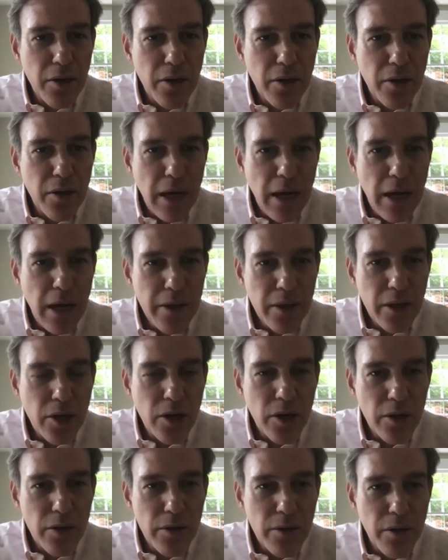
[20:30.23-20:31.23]
behind the
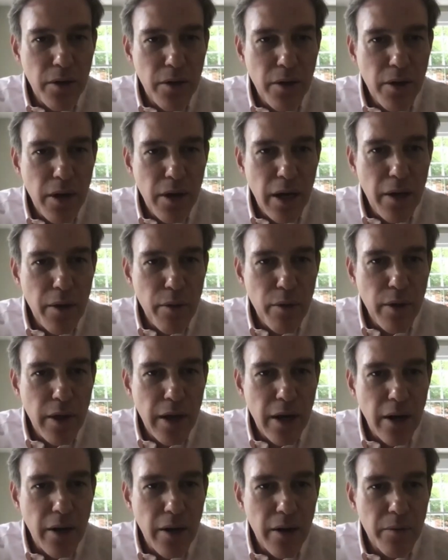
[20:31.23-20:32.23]
curtain
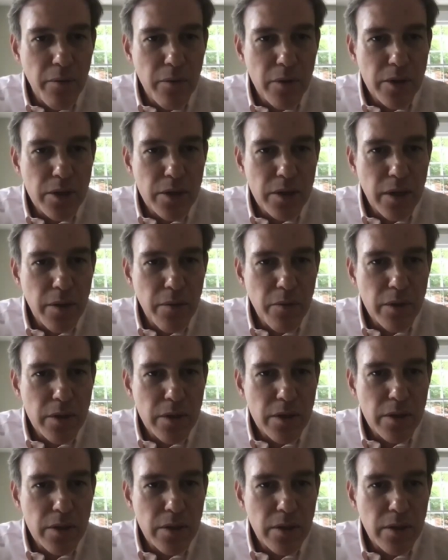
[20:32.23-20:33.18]
there. It was